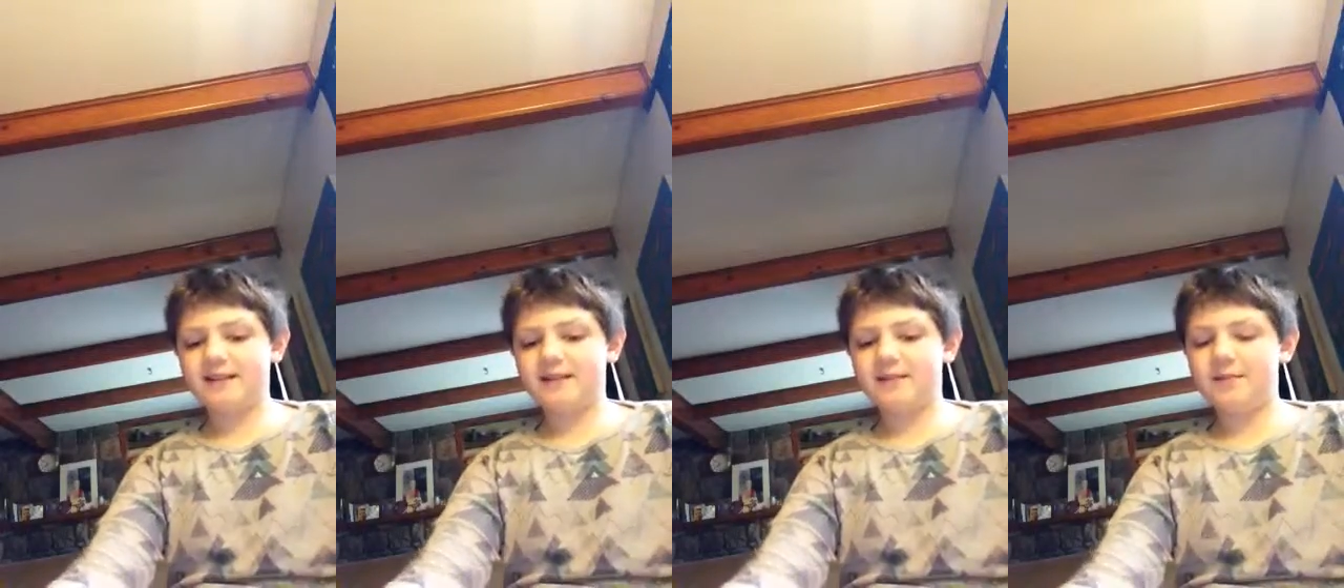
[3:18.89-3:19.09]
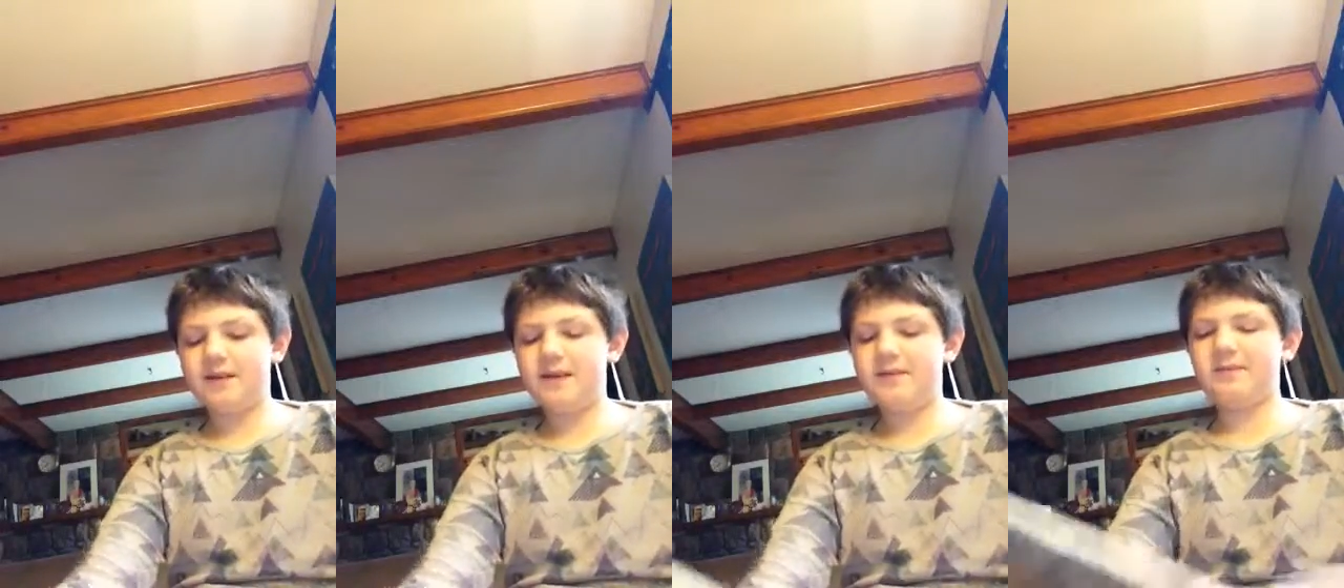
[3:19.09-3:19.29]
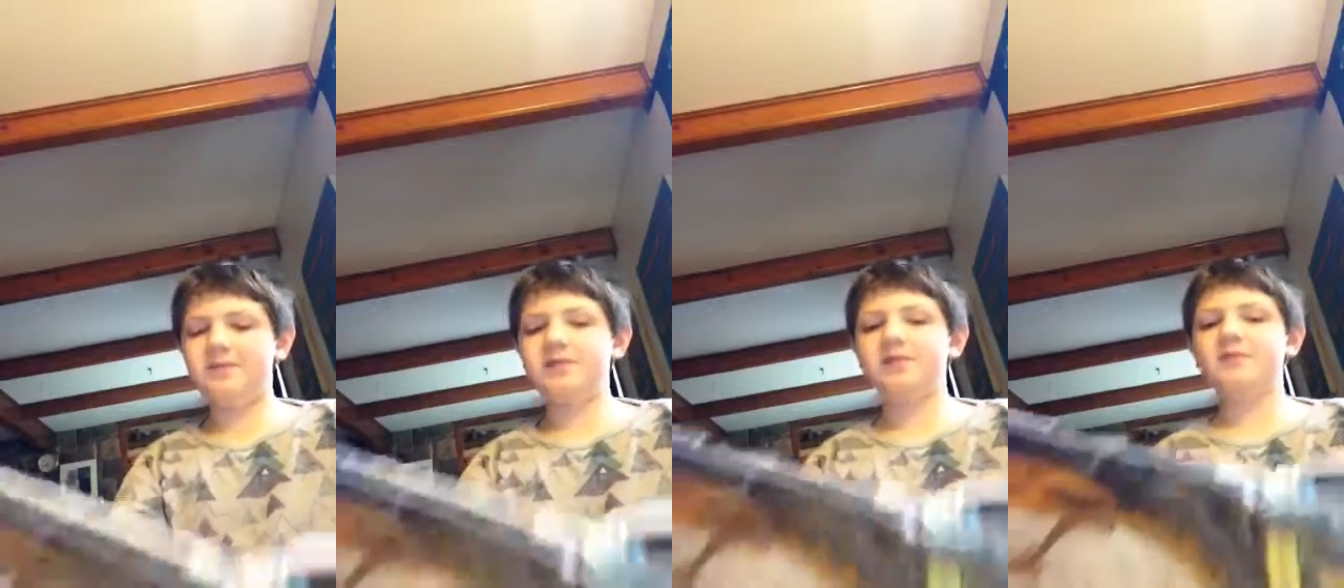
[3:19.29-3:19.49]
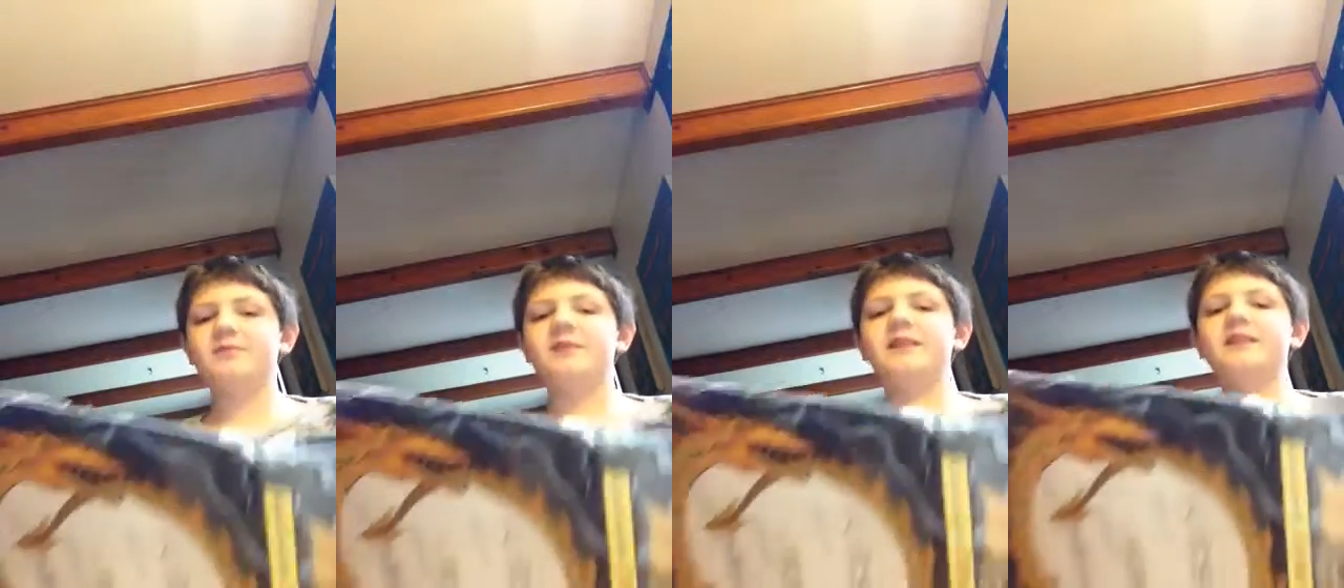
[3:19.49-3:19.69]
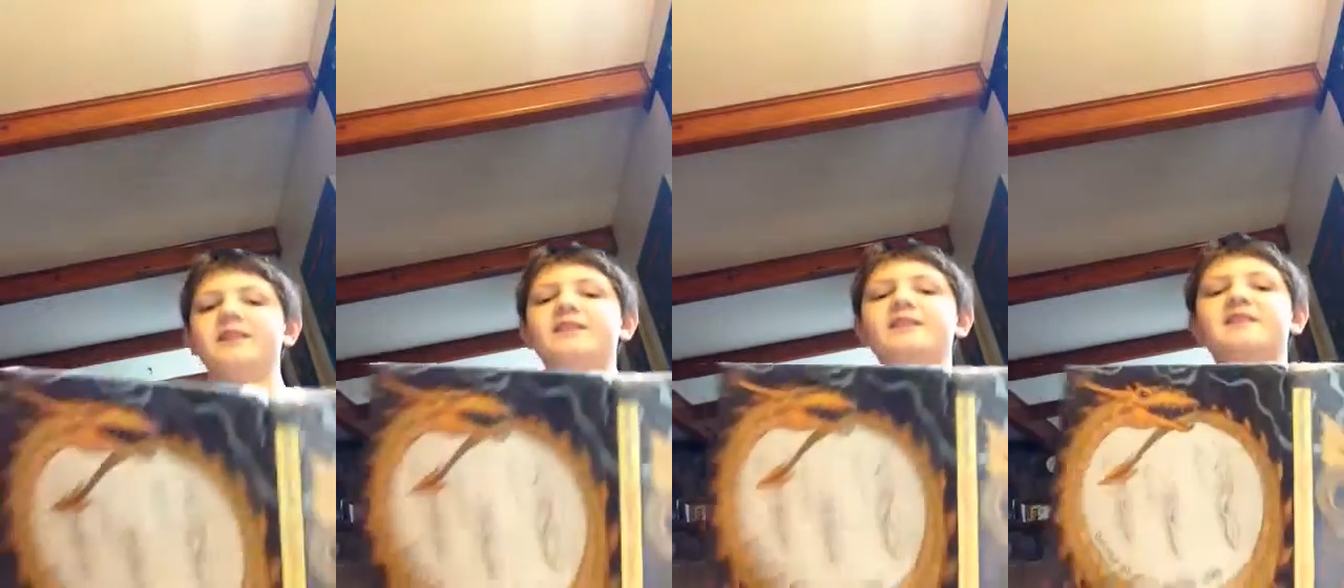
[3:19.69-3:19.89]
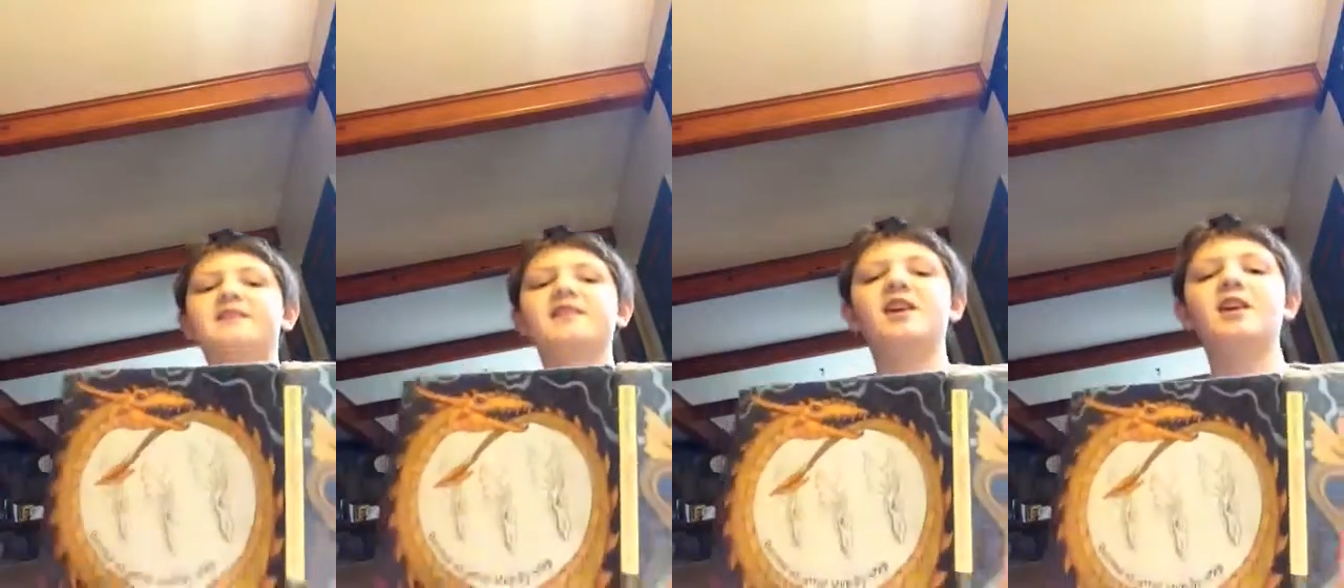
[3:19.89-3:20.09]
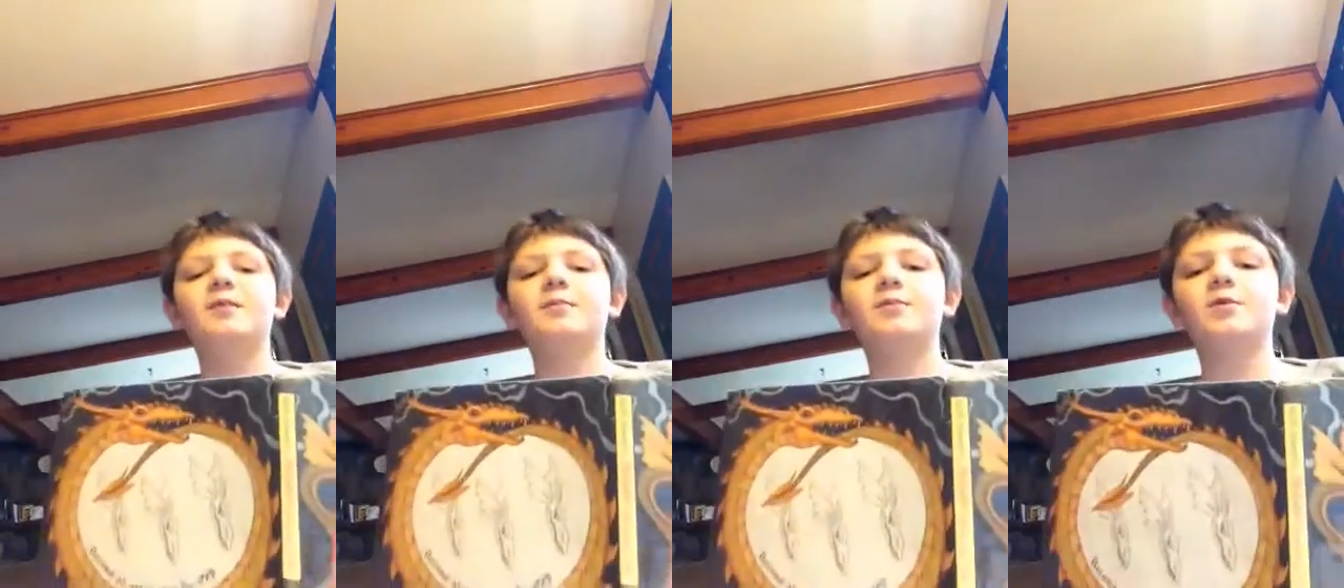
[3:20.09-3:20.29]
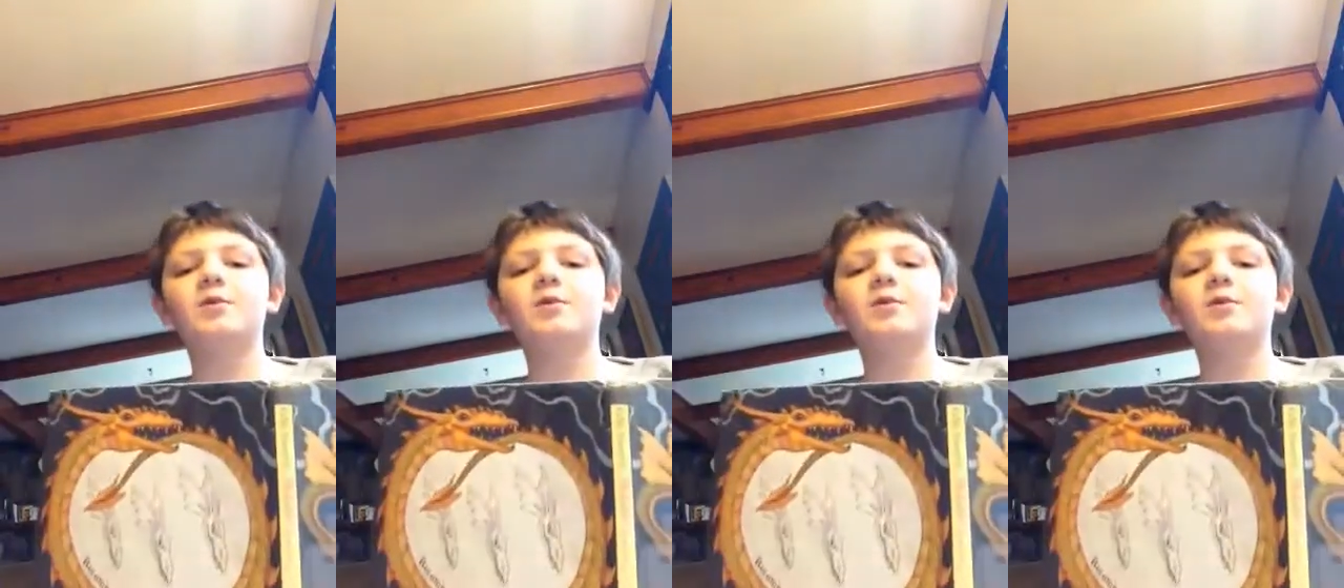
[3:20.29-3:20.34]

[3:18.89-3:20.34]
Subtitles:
the people who made this up,